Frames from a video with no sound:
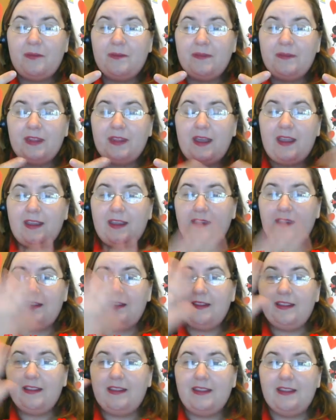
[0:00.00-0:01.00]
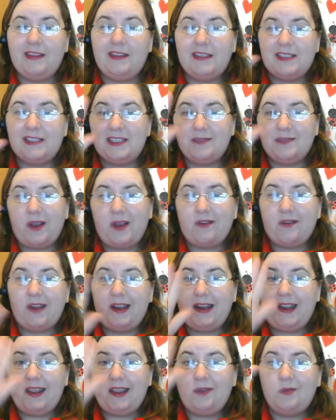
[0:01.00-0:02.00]
Like, this is my
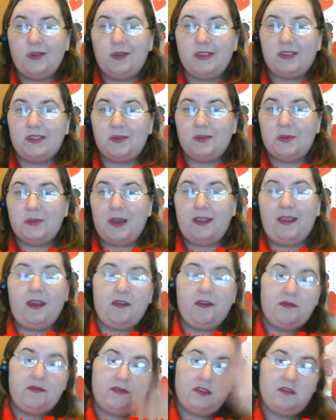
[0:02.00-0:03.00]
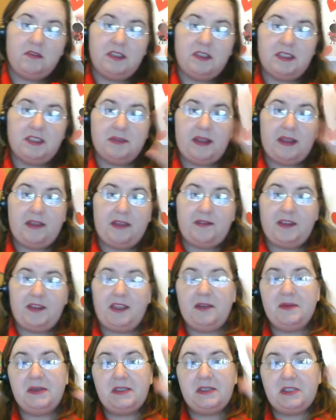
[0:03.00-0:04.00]
right hand, but it's to my left. This is my left
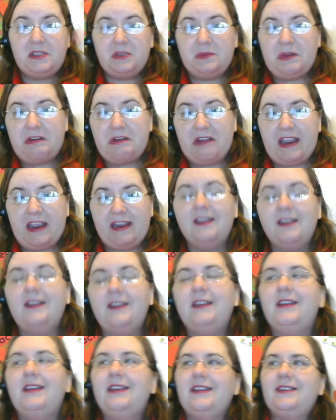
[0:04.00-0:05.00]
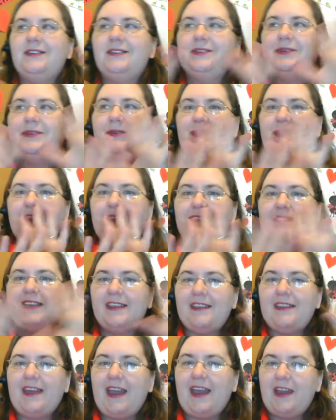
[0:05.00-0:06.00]
hand, but it's to my right. So things
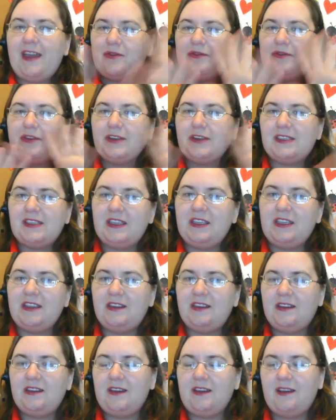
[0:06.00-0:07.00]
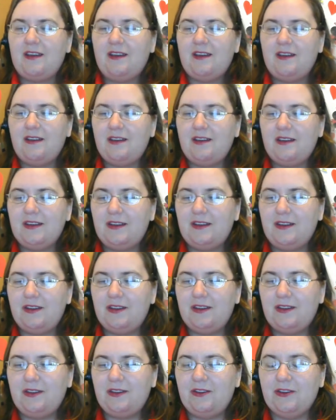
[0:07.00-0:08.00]
like that, reversing
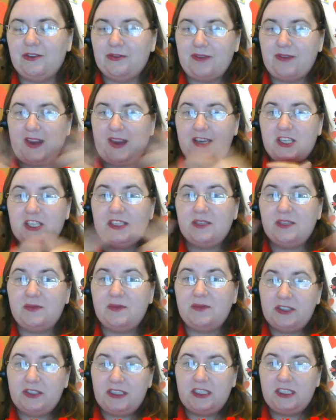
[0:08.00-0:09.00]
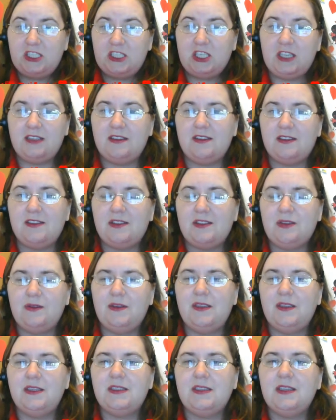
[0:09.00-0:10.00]
your directions when you're teaching the
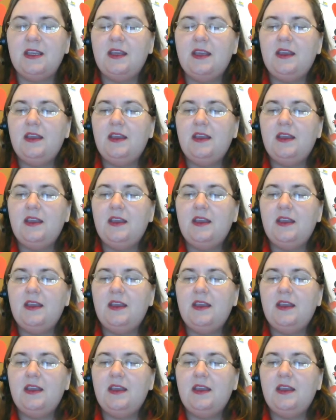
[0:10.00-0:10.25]
student.